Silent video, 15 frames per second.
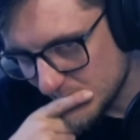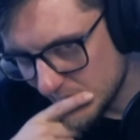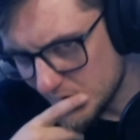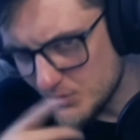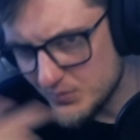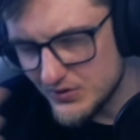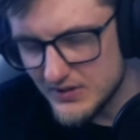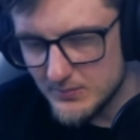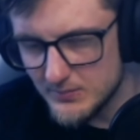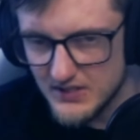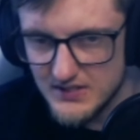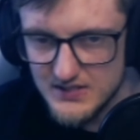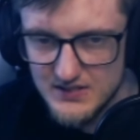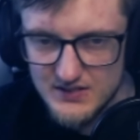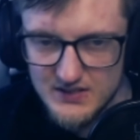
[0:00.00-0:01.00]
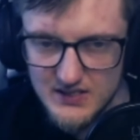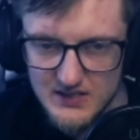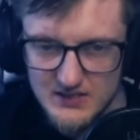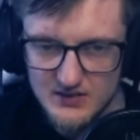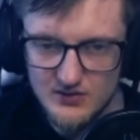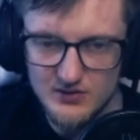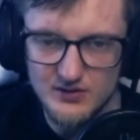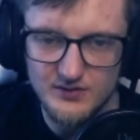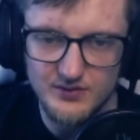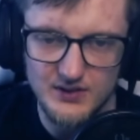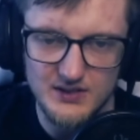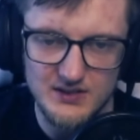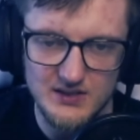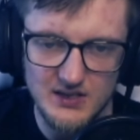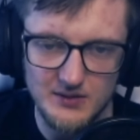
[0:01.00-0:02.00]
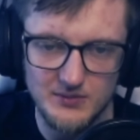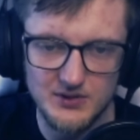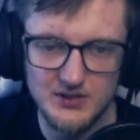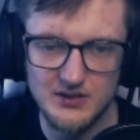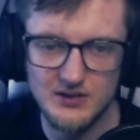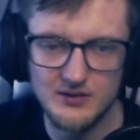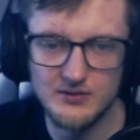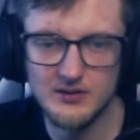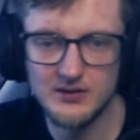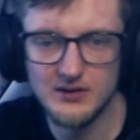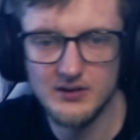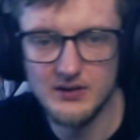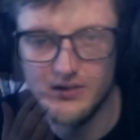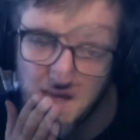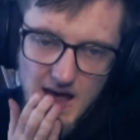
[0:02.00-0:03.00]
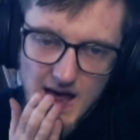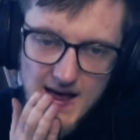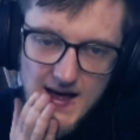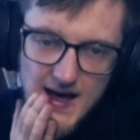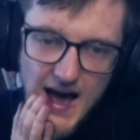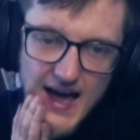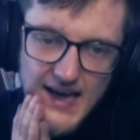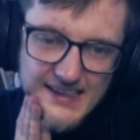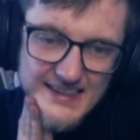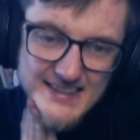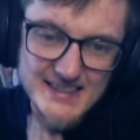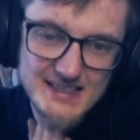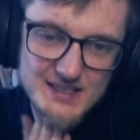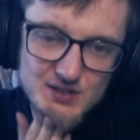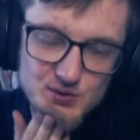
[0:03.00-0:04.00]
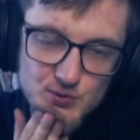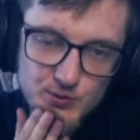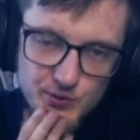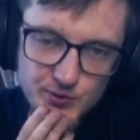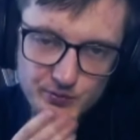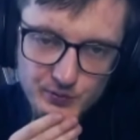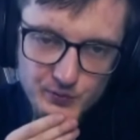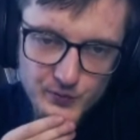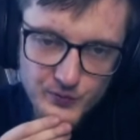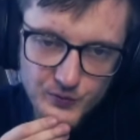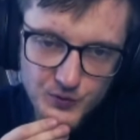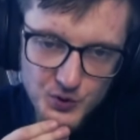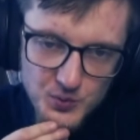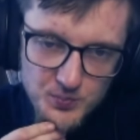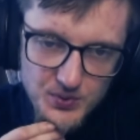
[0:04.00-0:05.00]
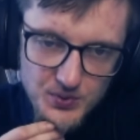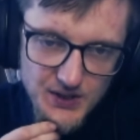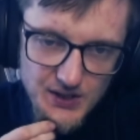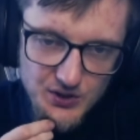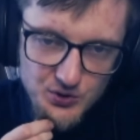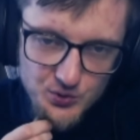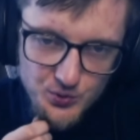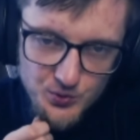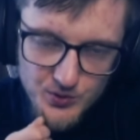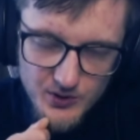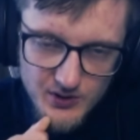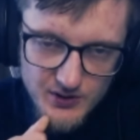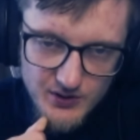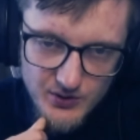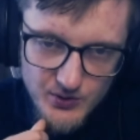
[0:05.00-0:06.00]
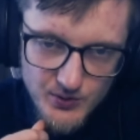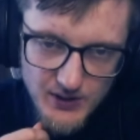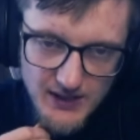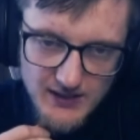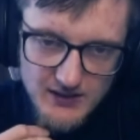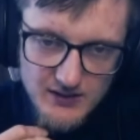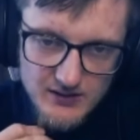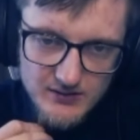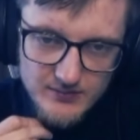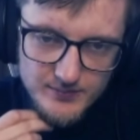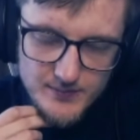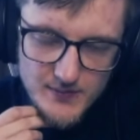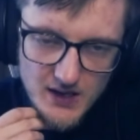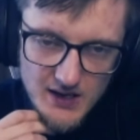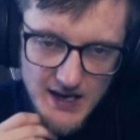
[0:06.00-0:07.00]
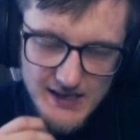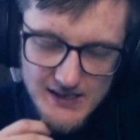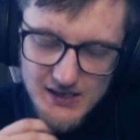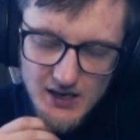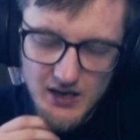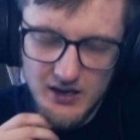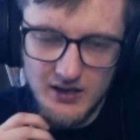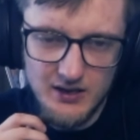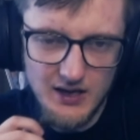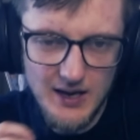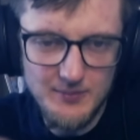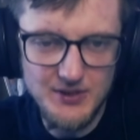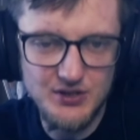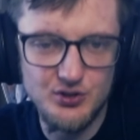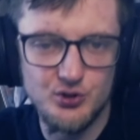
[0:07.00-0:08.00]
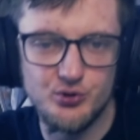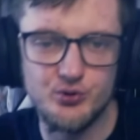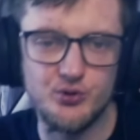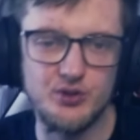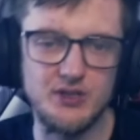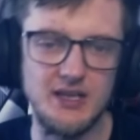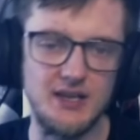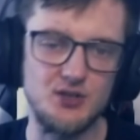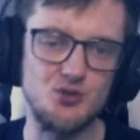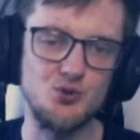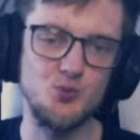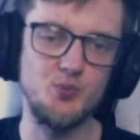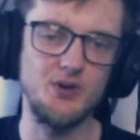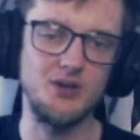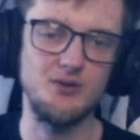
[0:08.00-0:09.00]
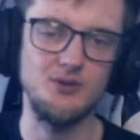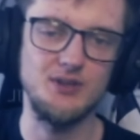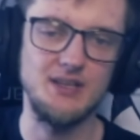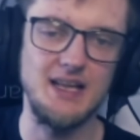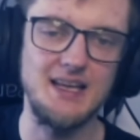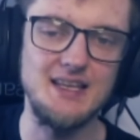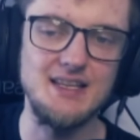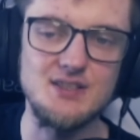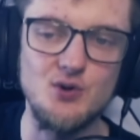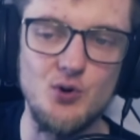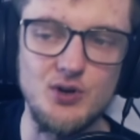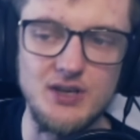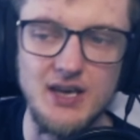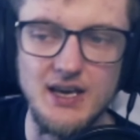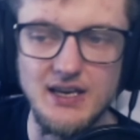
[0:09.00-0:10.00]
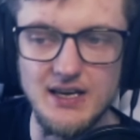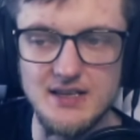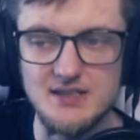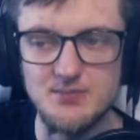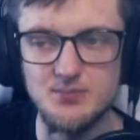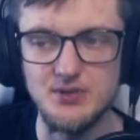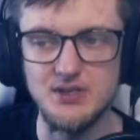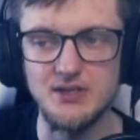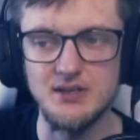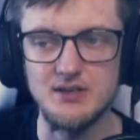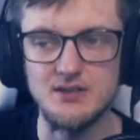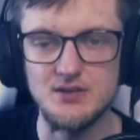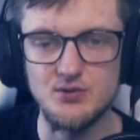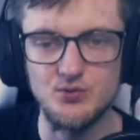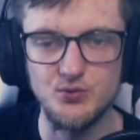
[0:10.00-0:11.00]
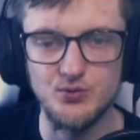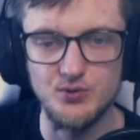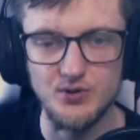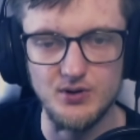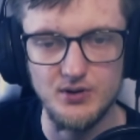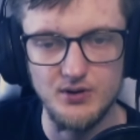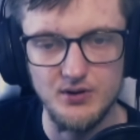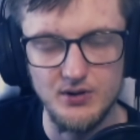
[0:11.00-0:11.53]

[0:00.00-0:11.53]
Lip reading: No, but this says only first time each round. I guess it's good for being a tutor though. Like, I mean, not like super good. Like, it's okay as being as a tutor.